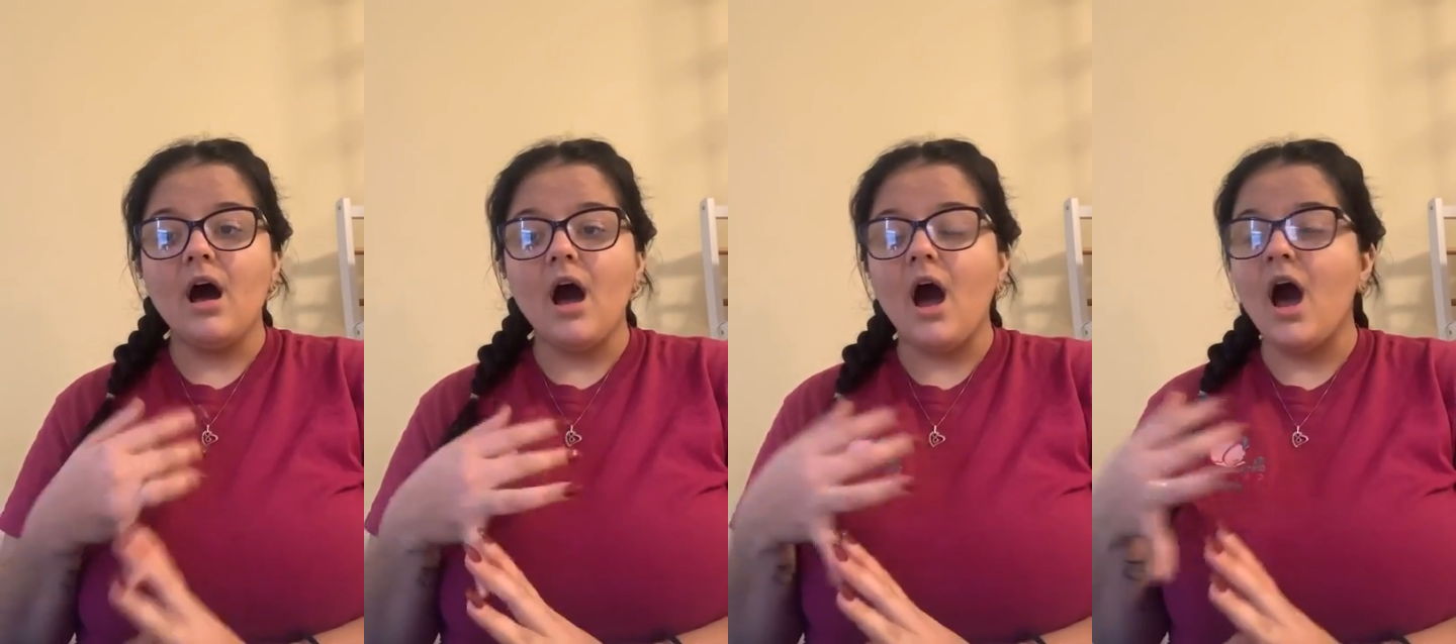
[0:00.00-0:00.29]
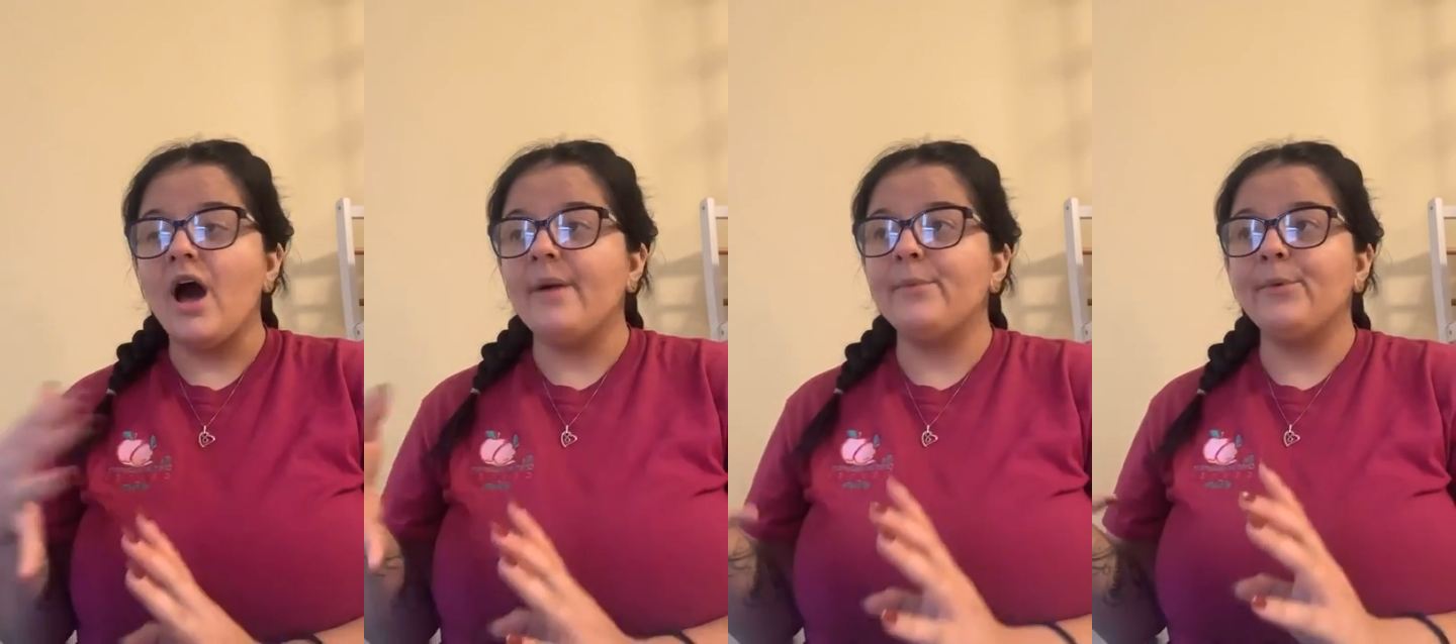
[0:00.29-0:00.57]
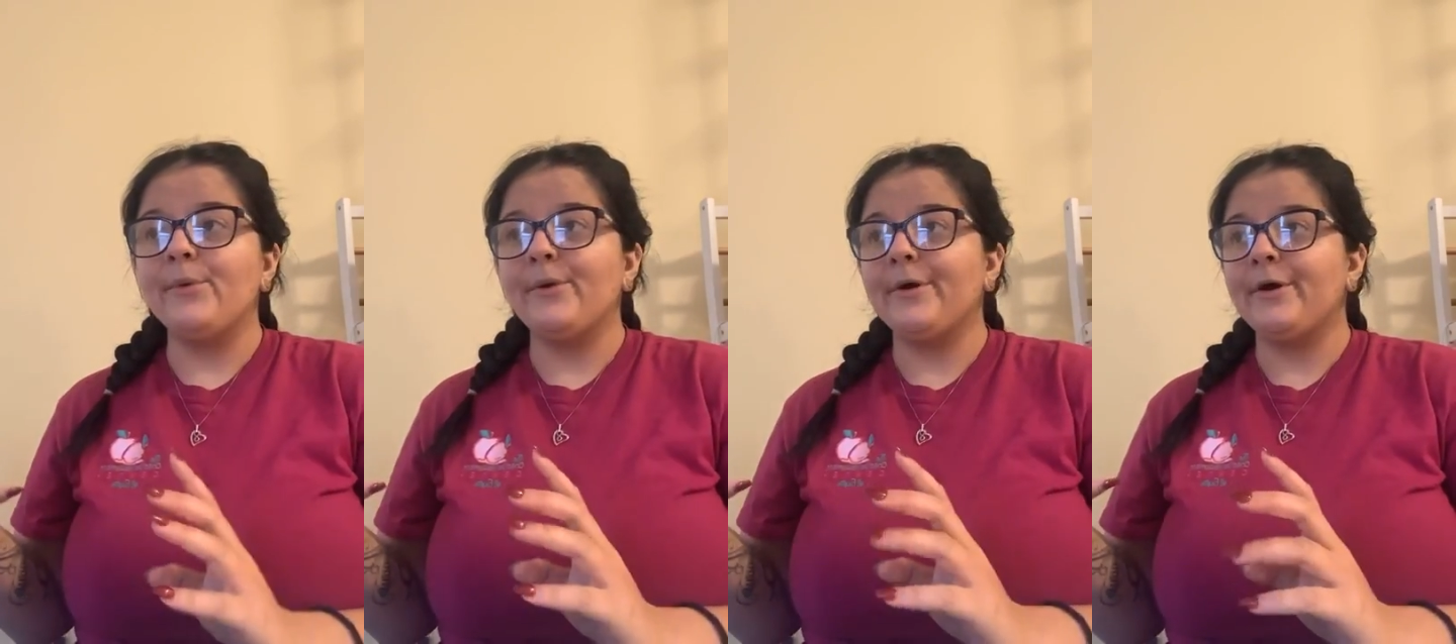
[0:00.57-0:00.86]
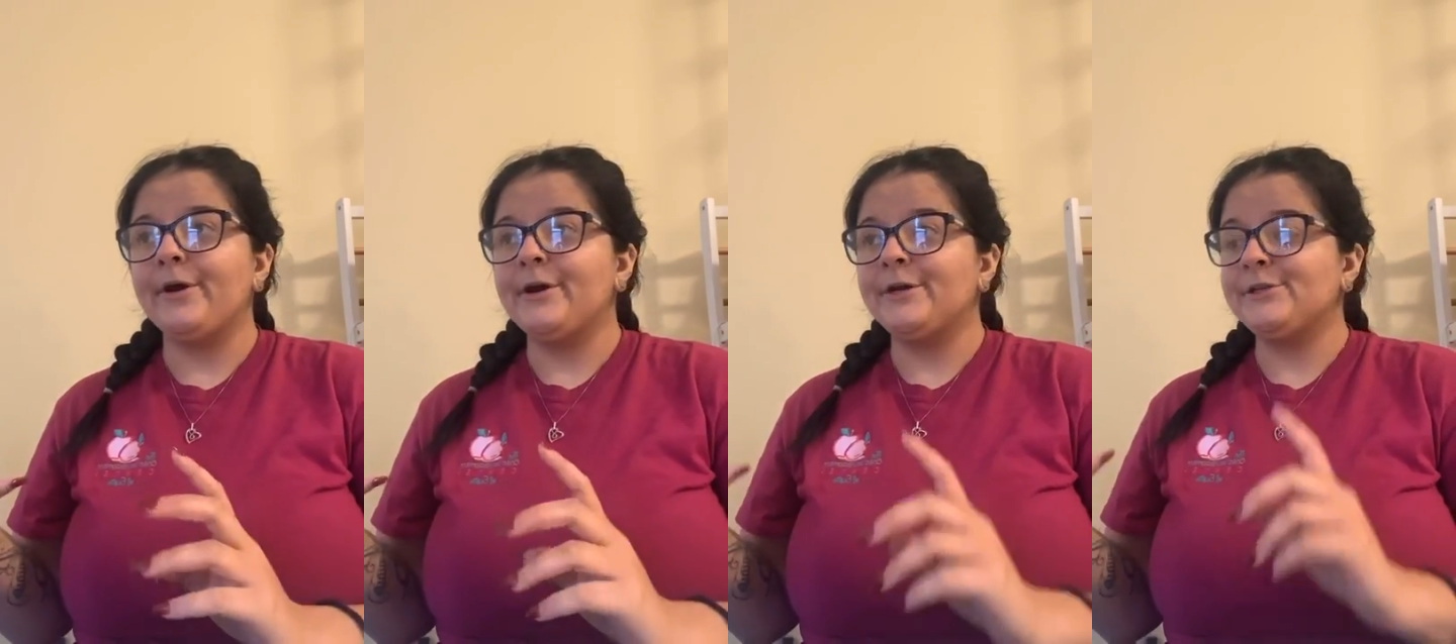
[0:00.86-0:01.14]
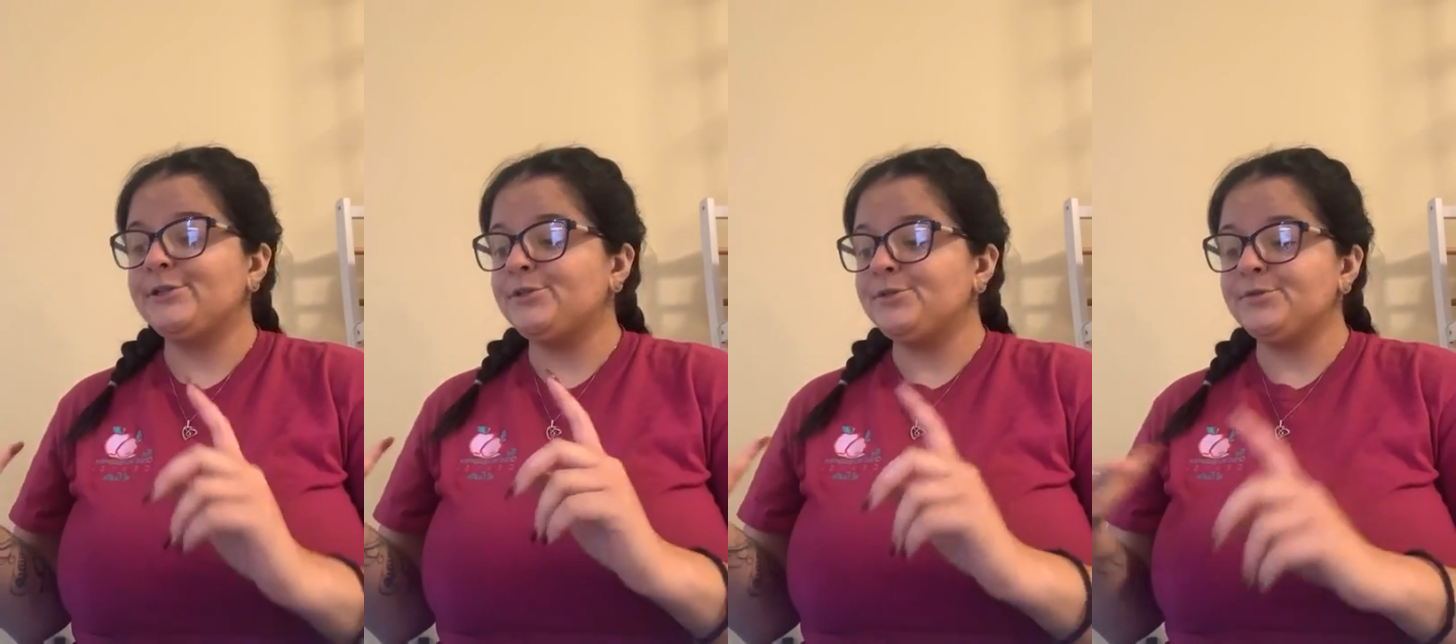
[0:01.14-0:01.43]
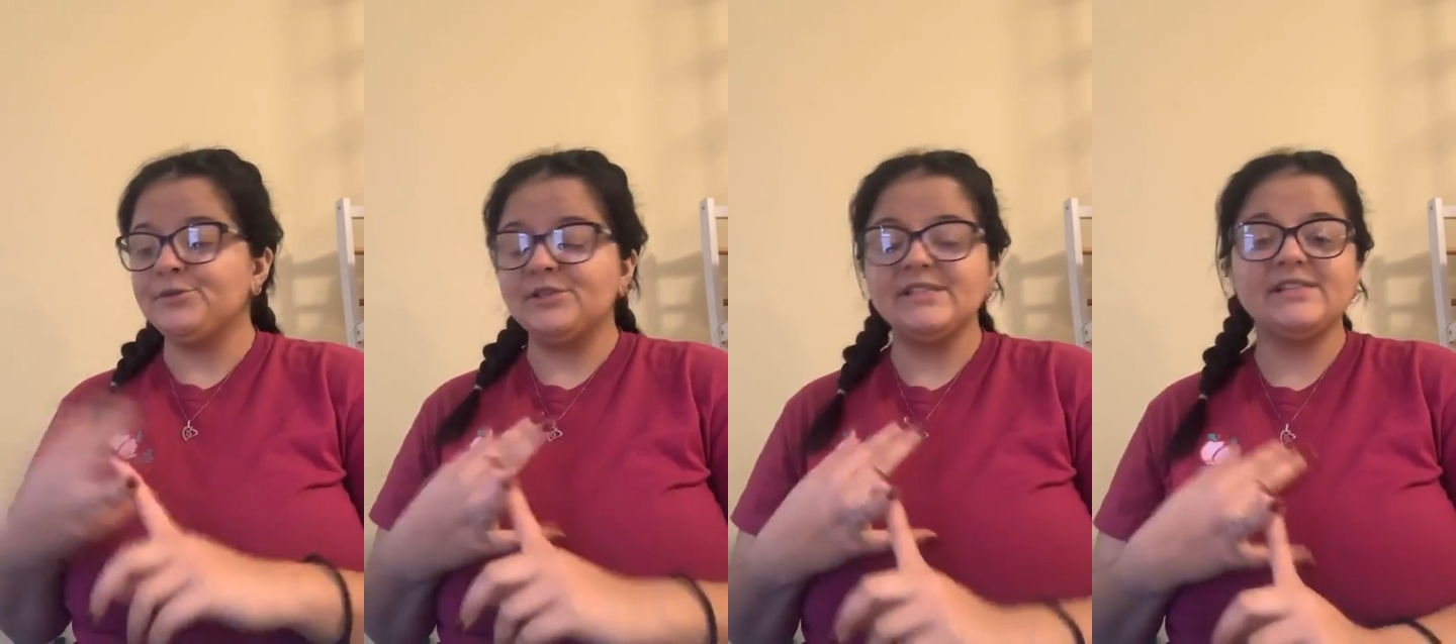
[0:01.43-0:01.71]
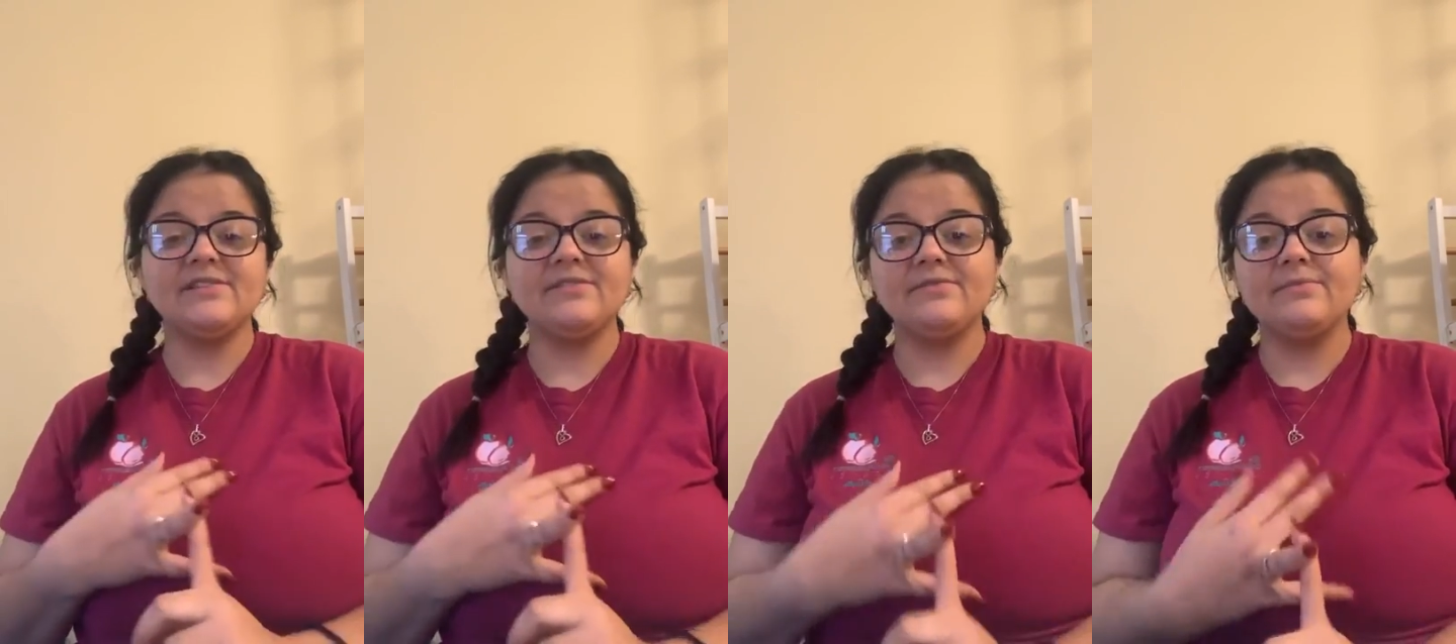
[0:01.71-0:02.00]
or to
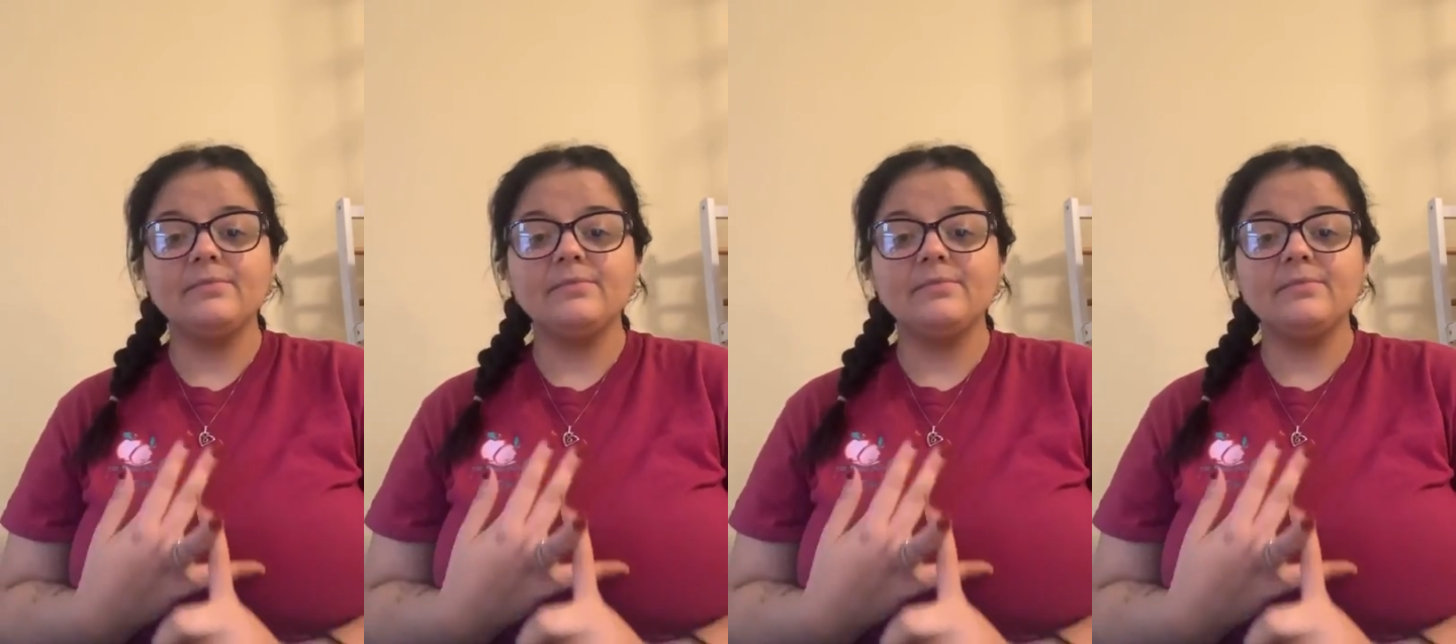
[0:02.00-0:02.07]
just